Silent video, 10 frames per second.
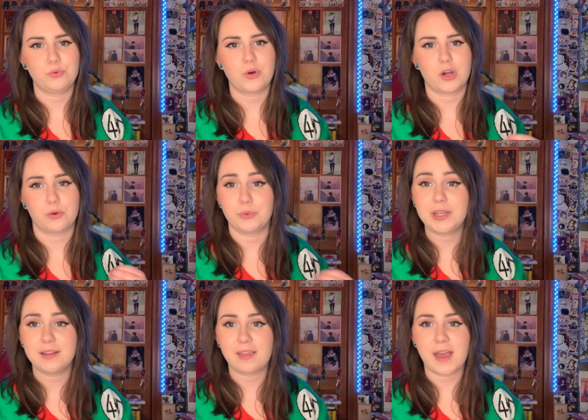are
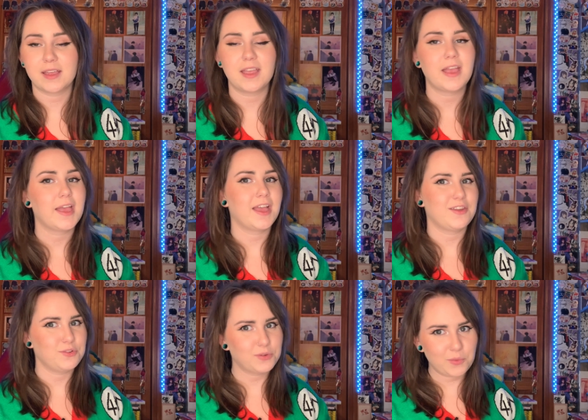reading that
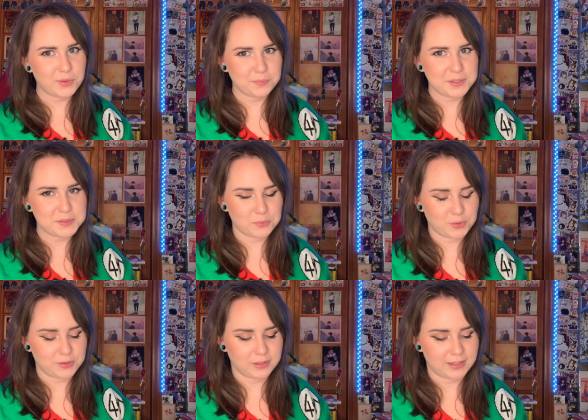and you don't want to be
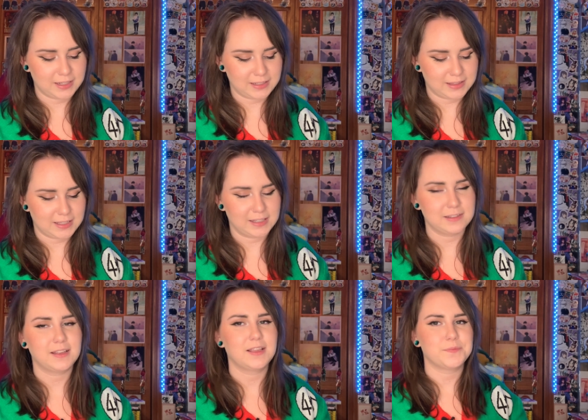spoiled on anything,
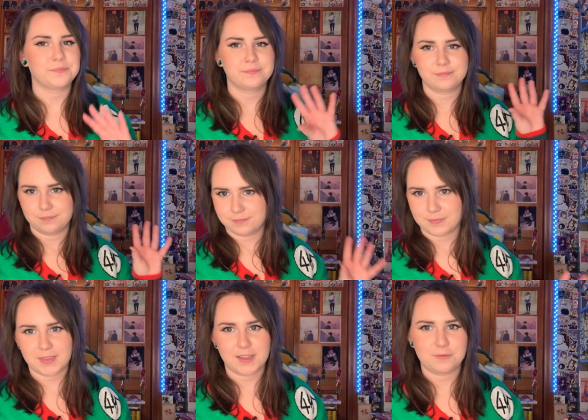
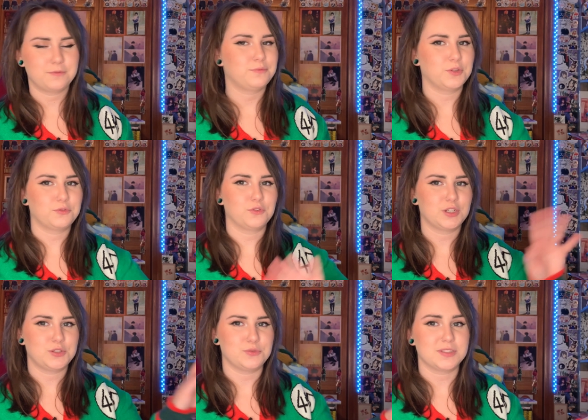feel free
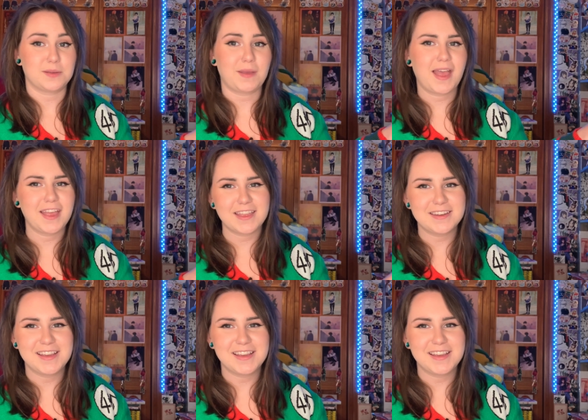to skip ahead.